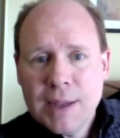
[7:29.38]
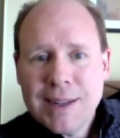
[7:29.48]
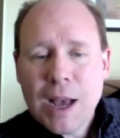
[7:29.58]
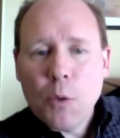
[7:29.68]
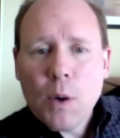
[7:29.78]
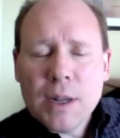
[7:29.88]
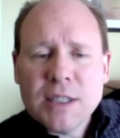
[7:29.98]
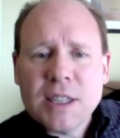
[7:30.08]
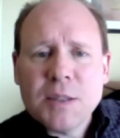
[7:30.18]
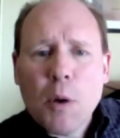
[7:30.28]
Now, what
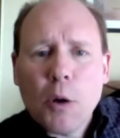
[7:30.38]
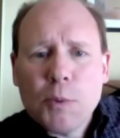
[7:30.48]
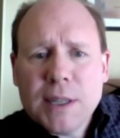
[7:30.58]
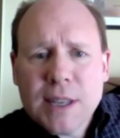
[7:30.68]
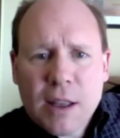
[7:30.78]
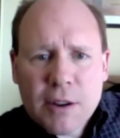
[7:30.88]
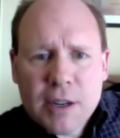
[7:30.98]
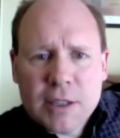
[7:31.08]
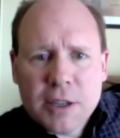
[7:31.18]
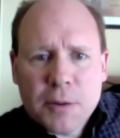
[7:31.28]
is the small reseller
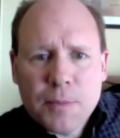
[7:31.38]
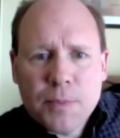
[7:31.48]
going to do?